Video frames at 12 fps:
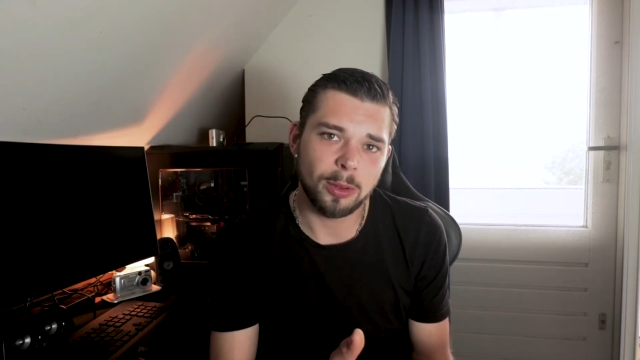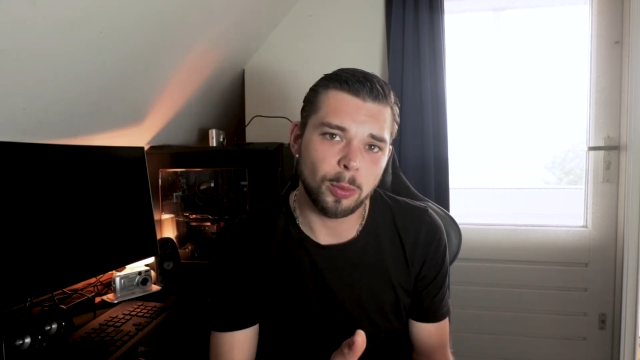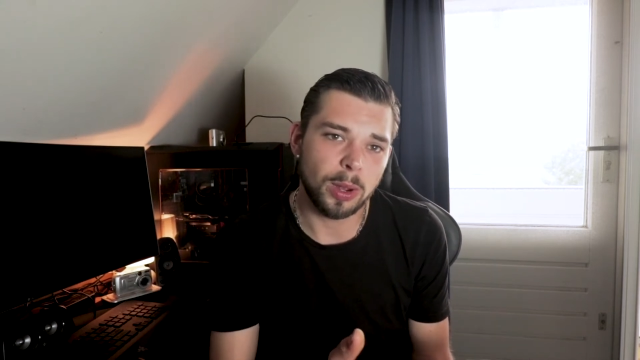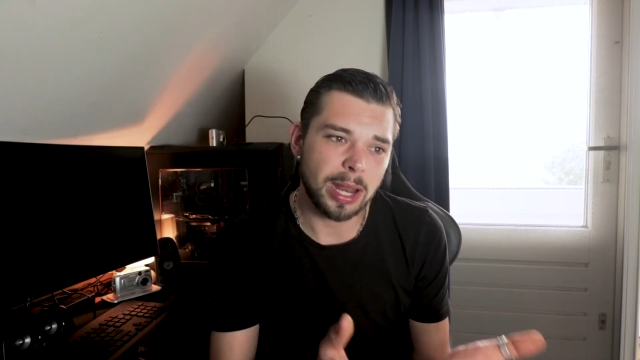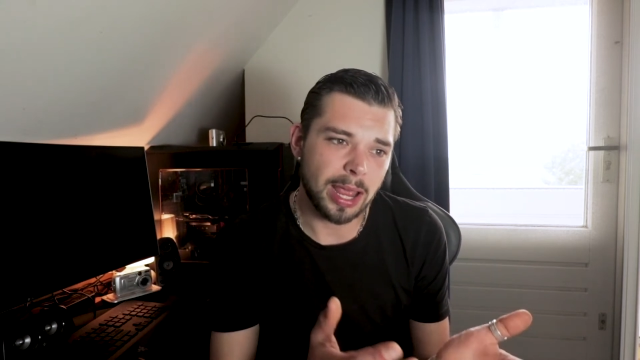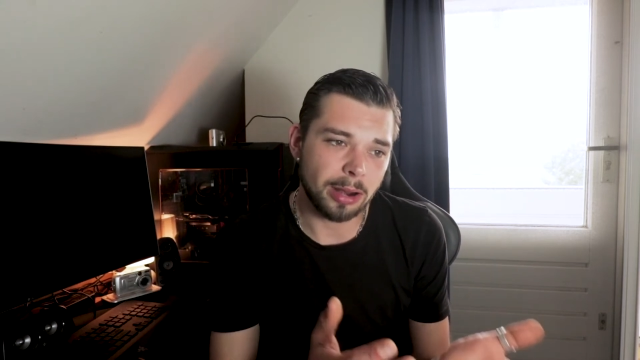
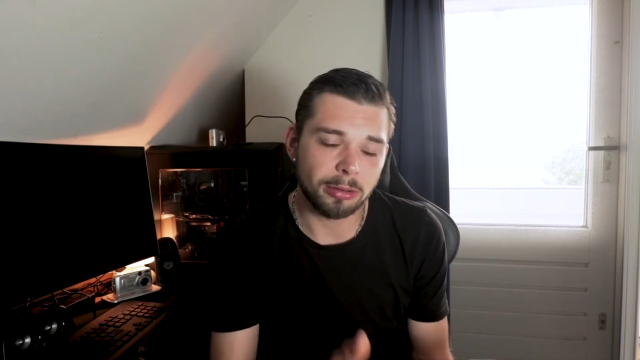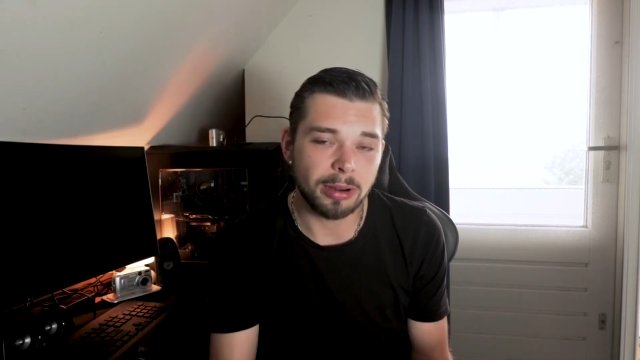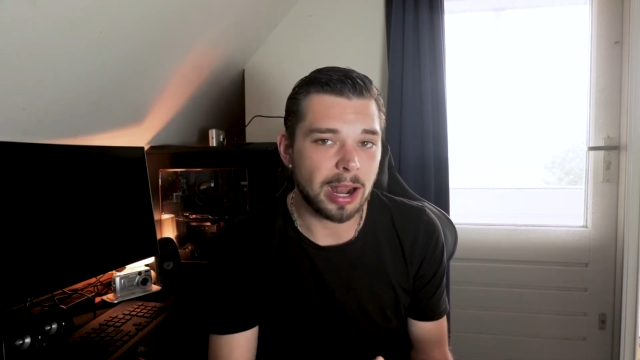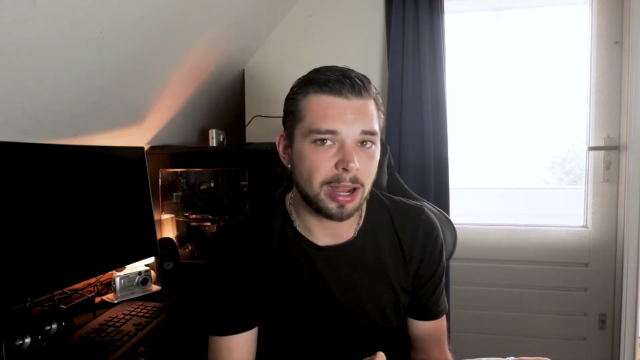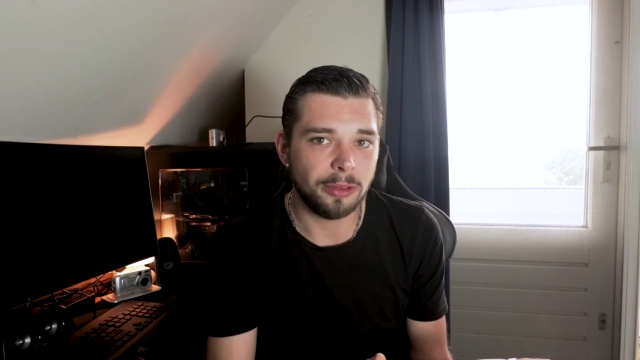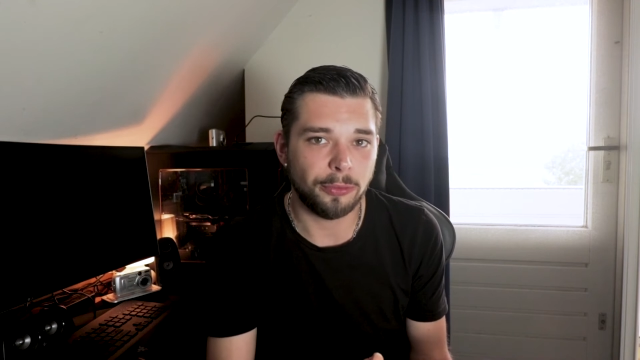when I
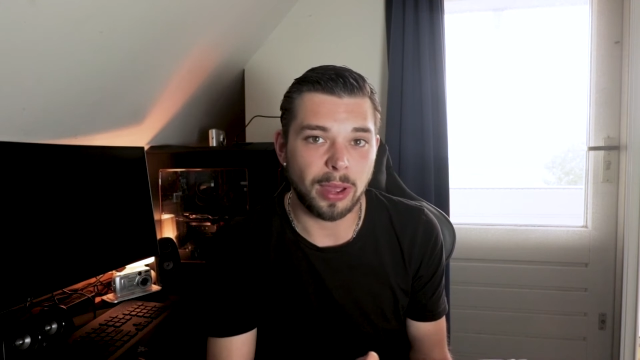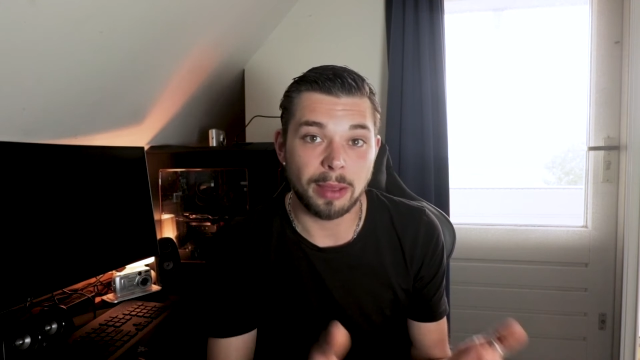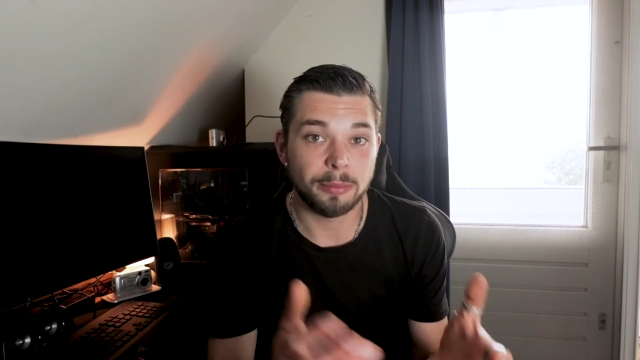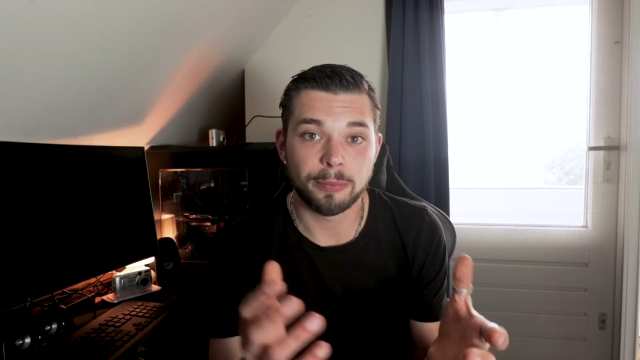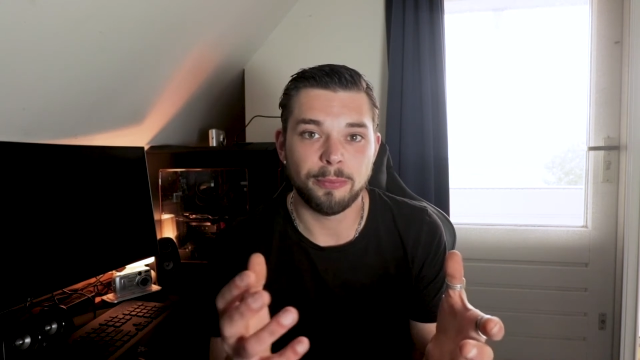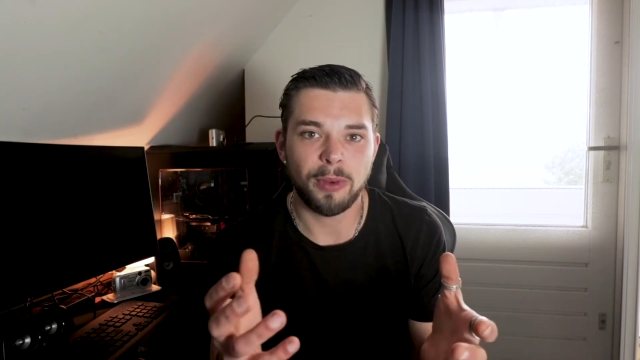arrive,
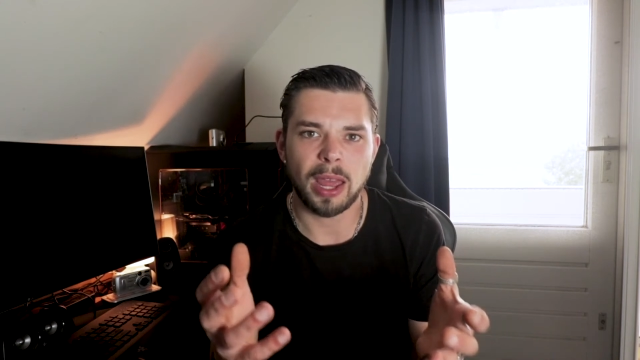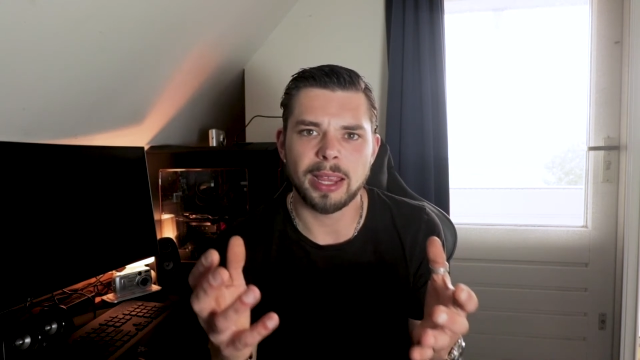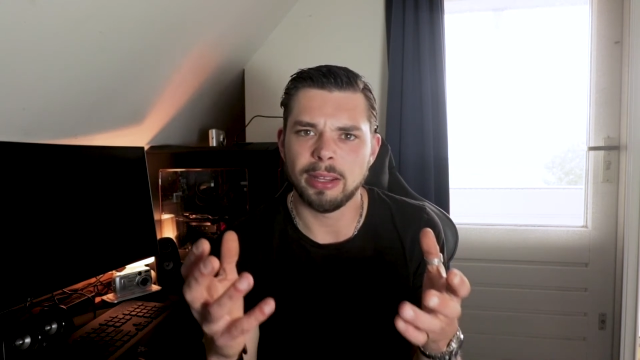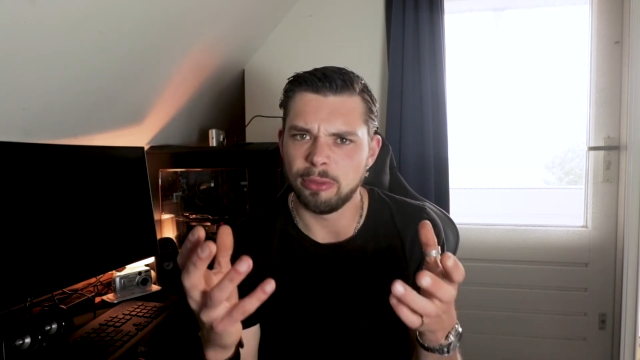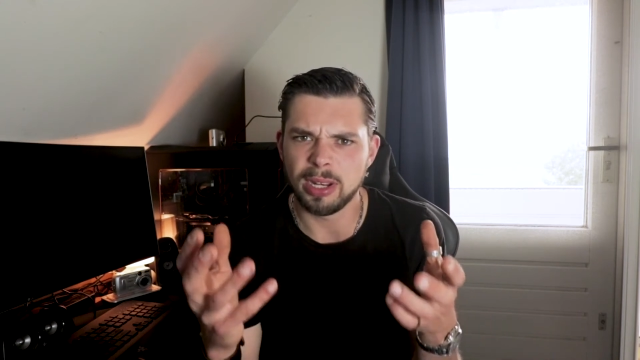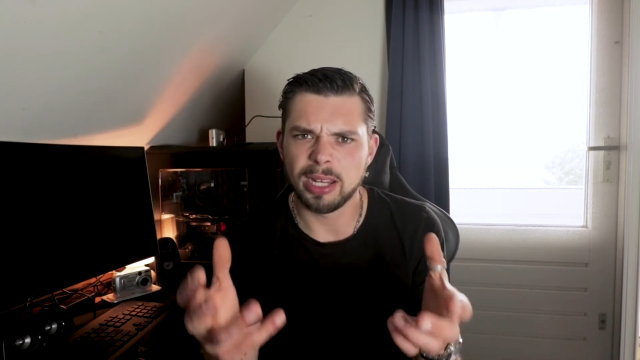I'm
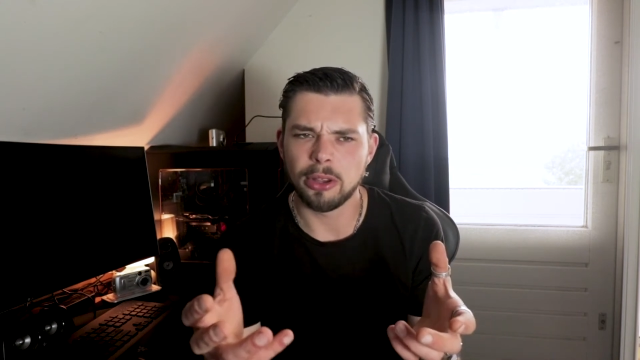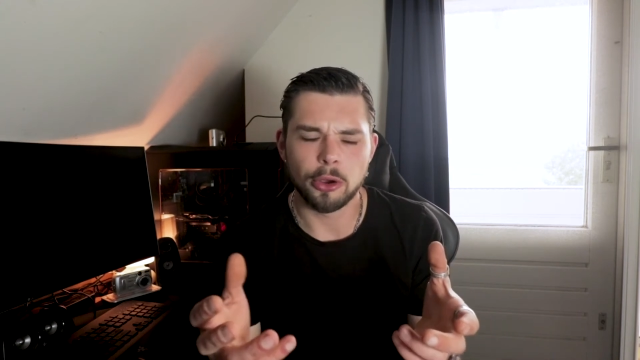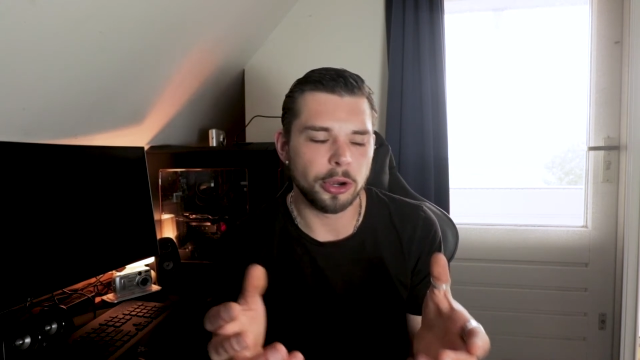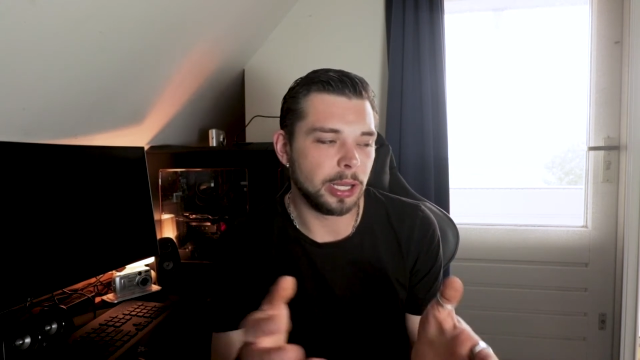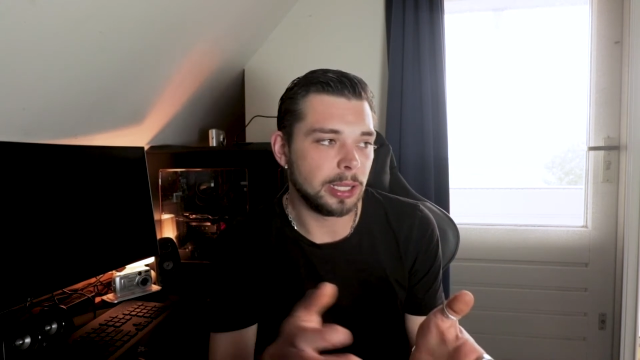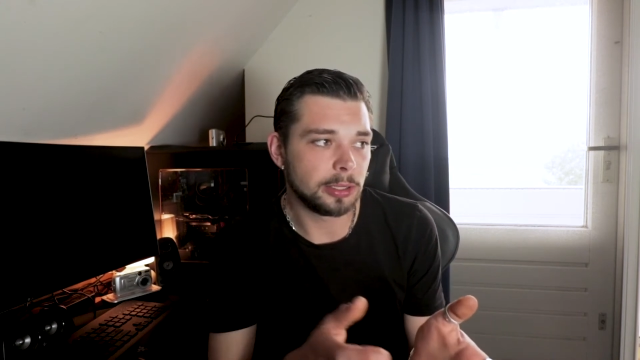flying really
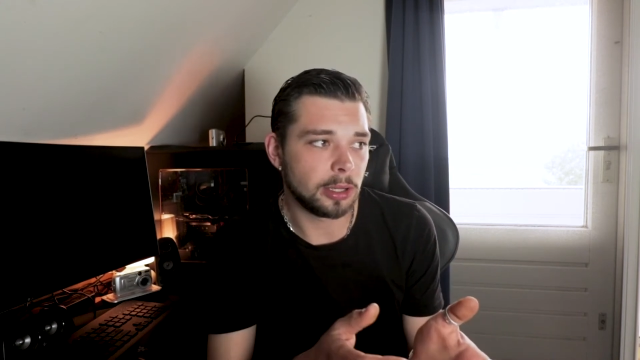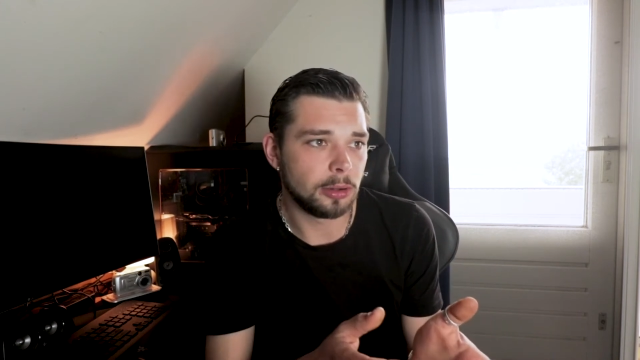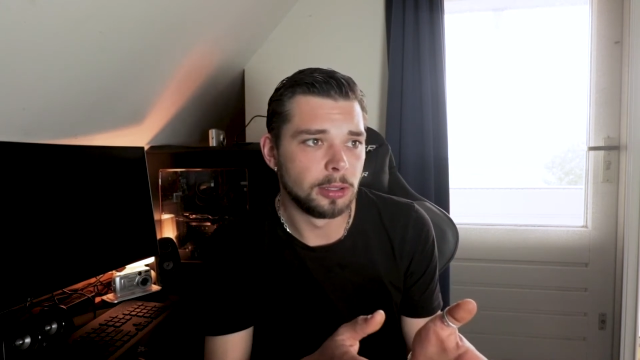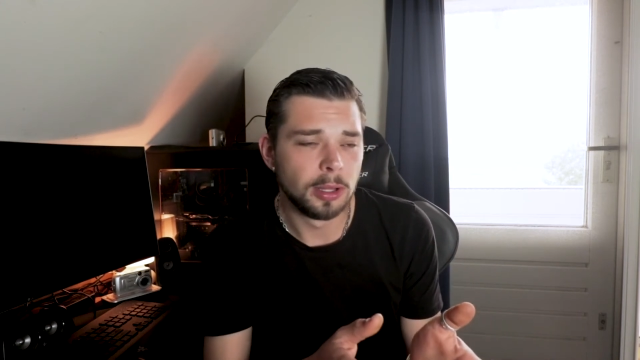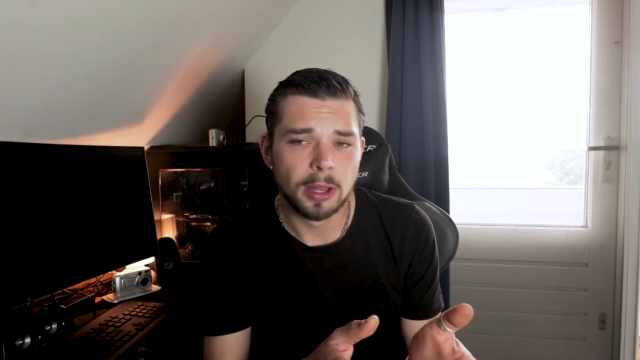early, so